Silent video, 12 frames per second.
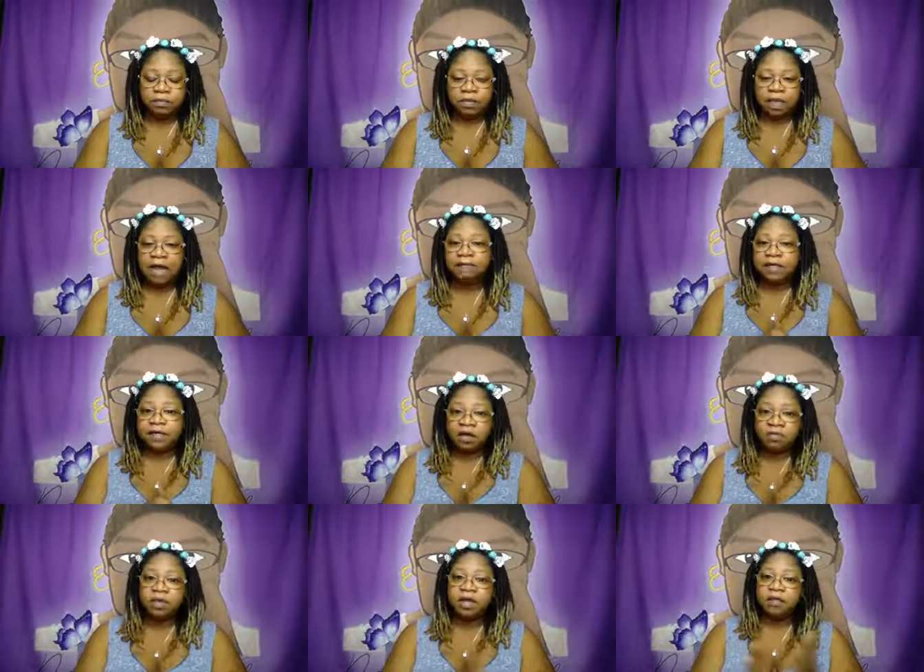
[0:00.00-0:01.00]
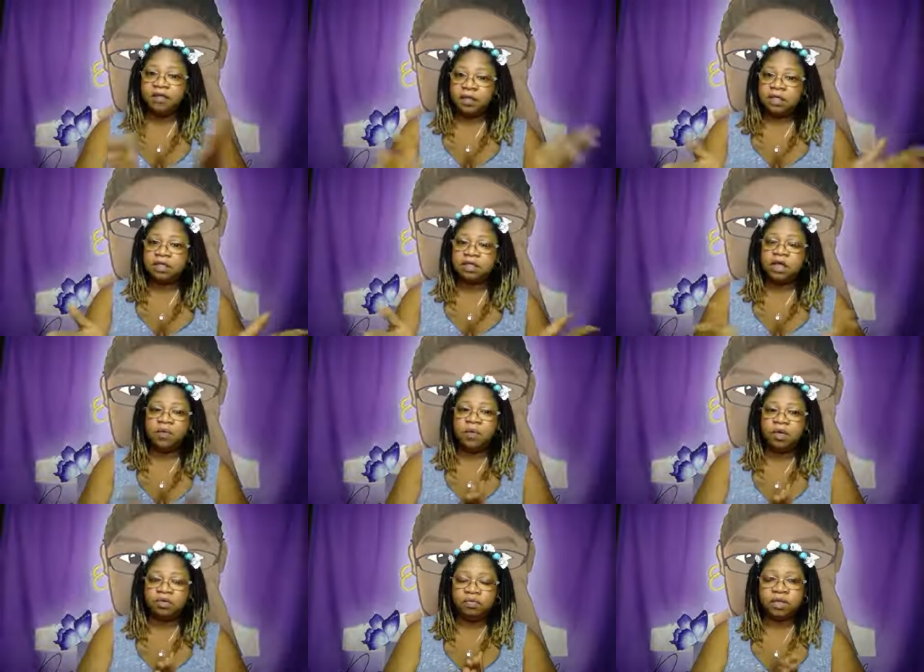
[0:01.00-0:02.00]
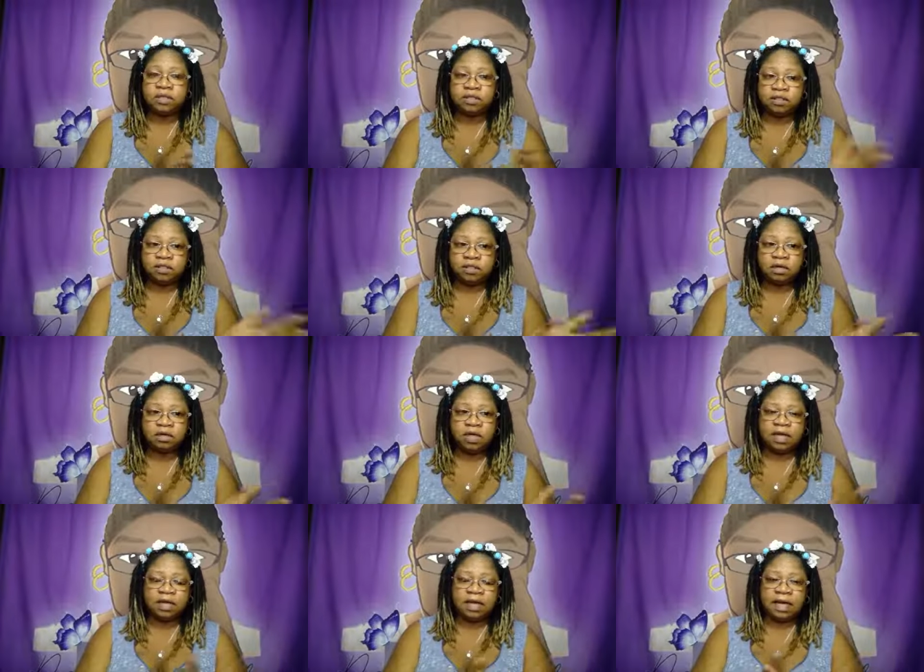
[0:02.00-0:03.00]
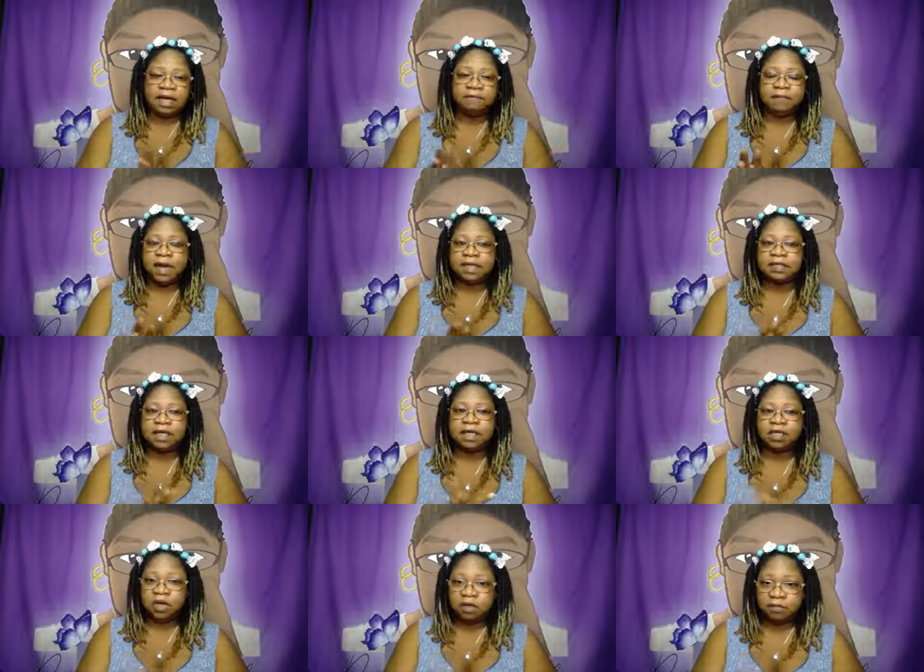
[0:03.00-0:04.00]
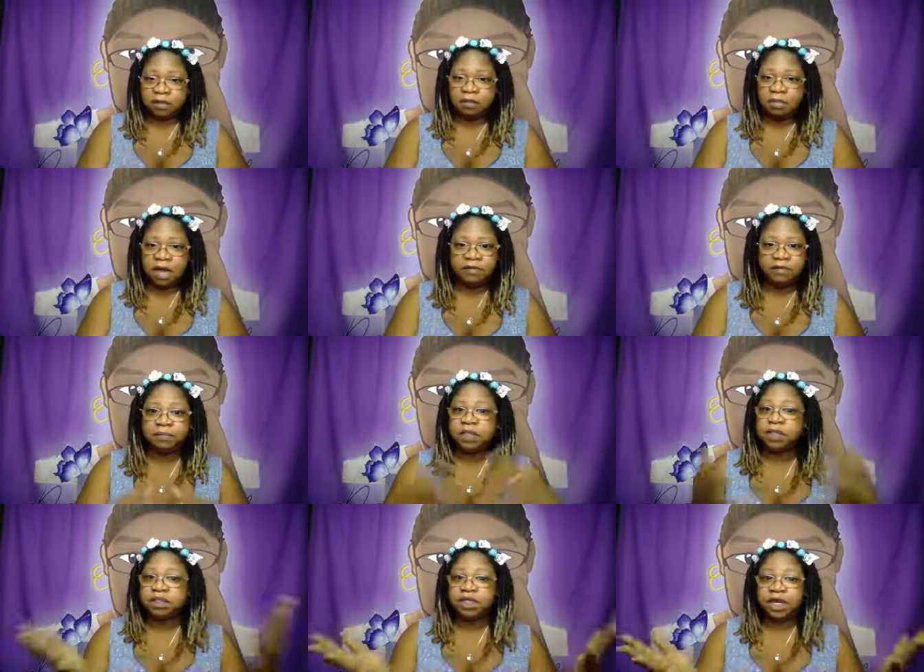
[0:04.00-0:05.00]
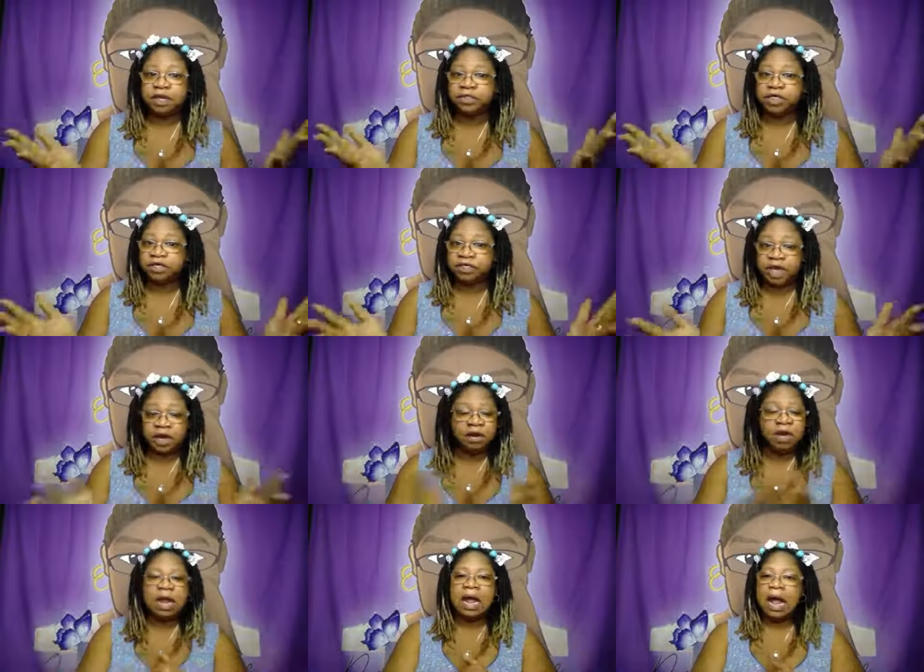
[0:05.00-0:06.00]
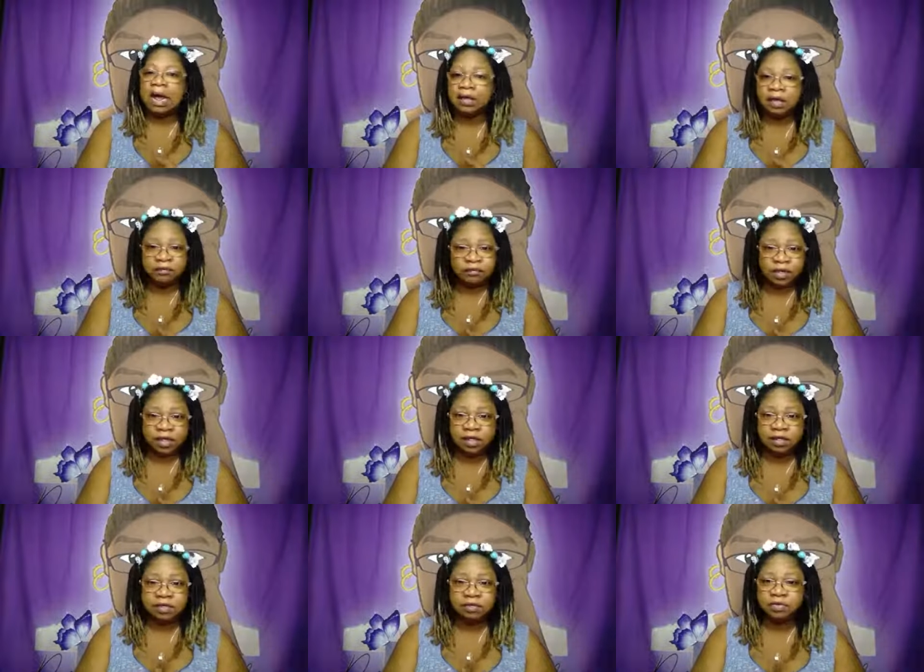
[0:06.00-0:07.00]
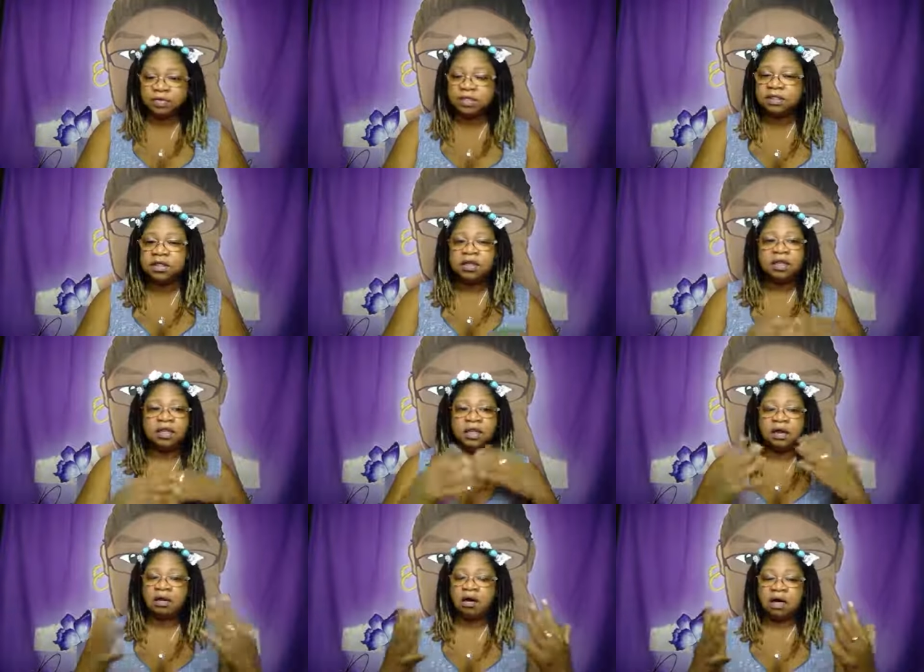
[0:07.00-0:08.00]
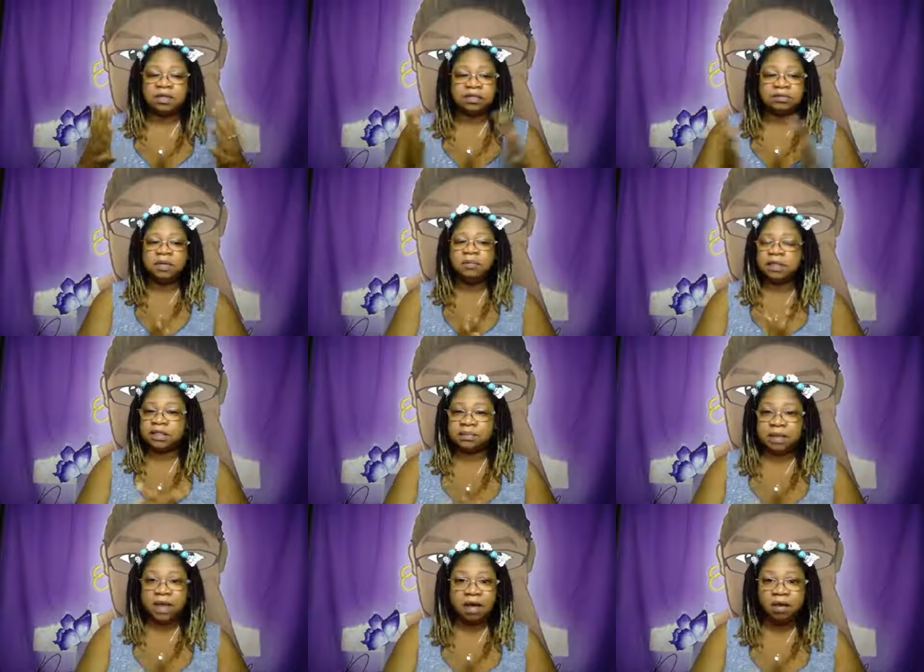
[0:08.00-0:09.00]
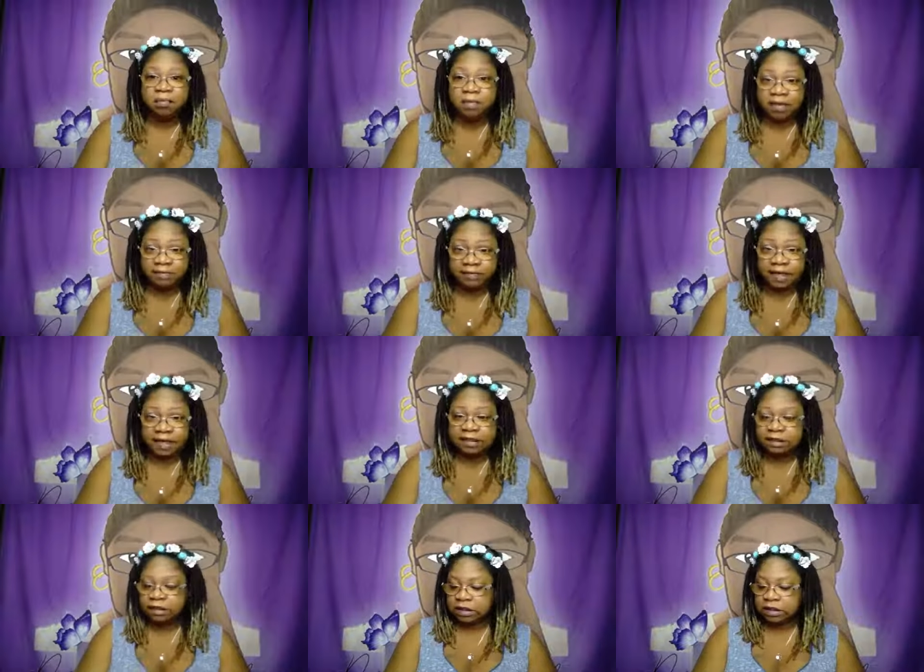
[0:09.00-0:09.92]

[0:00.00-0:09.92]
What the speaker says: have dealt with someone who was, in a negative mindset, and you helped them come out of it, please share, share, share. I love reading the stories. They are awesome. They put a smile on my face.